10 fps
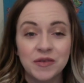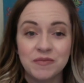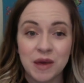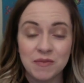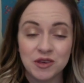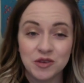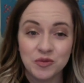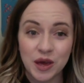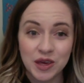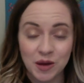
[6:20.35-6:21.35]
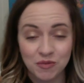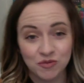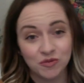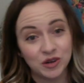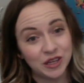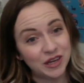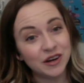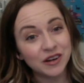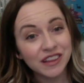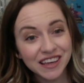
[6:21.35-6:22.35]
Maybe you wake up really
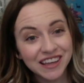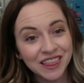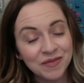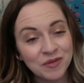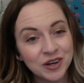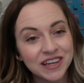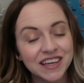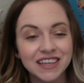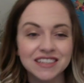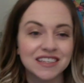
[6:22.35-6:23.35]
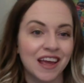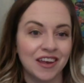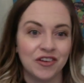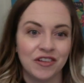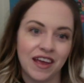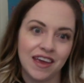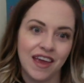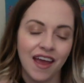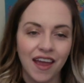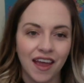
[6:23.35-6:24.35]
early in the mornings and you're like,
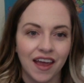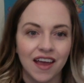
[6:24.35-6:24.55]
hey,